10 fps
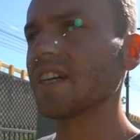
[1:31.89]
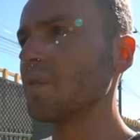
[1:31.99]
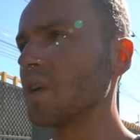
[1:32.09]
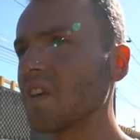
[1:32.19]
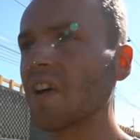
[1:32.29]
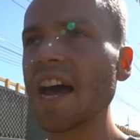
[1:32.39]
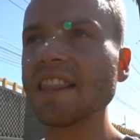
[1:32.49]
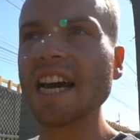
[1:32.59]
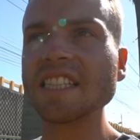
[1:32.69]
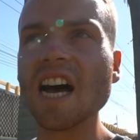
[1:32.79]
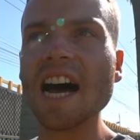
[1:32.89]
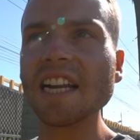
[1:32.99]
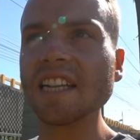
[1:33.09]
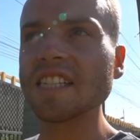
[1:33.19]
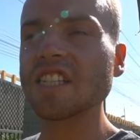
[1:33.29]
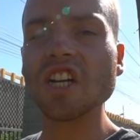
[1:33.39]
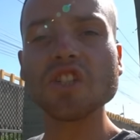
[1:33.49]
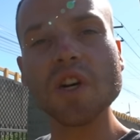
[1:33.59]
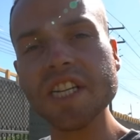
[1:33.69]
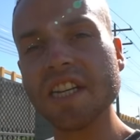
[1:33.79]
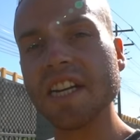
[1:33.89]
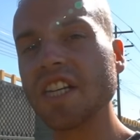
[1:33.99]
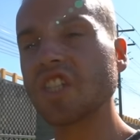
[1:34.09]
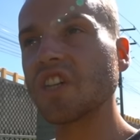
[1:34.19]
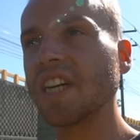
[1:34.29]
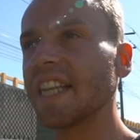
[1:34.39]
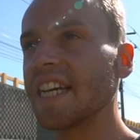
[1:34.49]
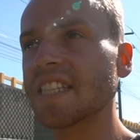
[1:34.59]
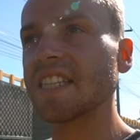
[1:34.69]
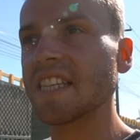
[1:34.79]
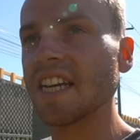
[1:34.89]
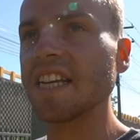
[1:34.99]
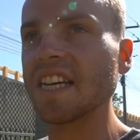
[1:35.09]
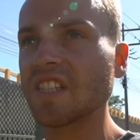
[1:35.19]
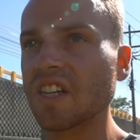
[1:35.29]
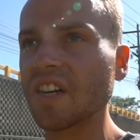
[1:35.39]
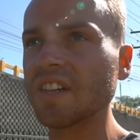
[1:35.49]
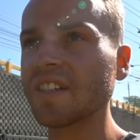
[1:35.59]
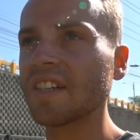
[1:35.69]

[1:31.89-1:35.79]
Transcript: when you've had that title in such recent history, less than 10 years ago,